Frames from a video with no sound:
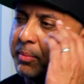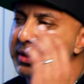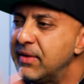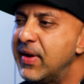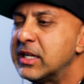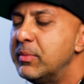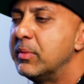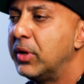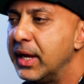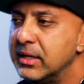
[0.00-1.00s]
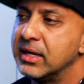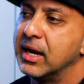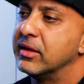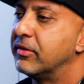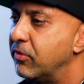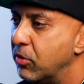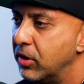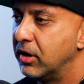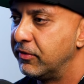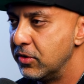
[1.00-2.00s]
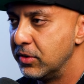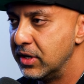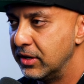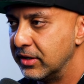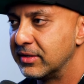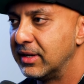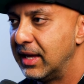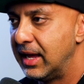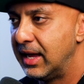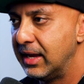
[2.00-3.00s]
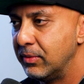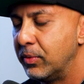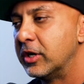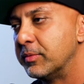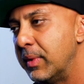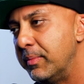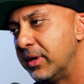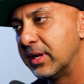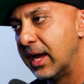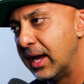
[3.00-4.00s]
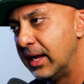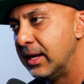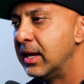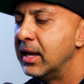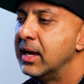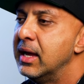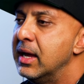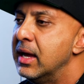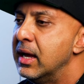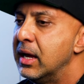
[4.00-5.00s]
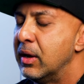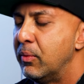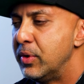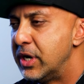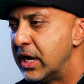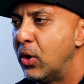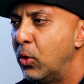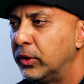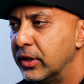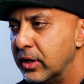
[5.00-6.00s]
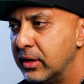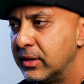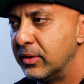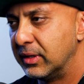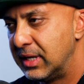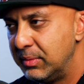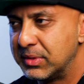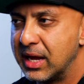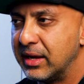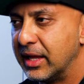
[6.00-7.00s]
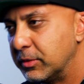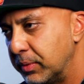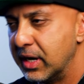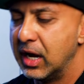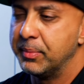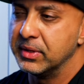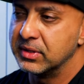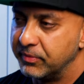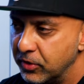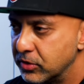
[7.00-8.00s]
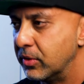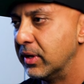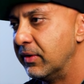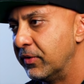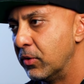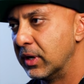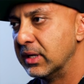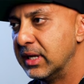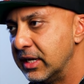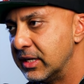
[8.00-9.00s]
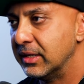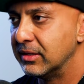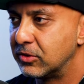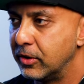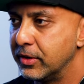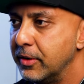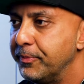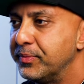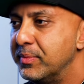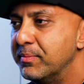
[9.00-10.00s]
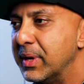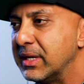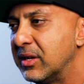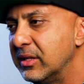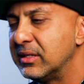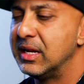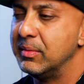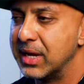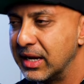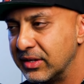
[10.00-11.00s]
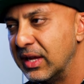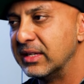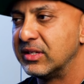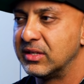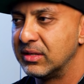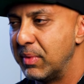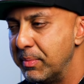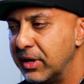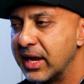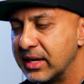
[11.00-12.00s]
but they've actually been playing together for a few years. And whereas my middle guy, when you get older, you know, the team's kind of like split up and some folks go to different organizations. So, you know, my son's team kind of has, my middle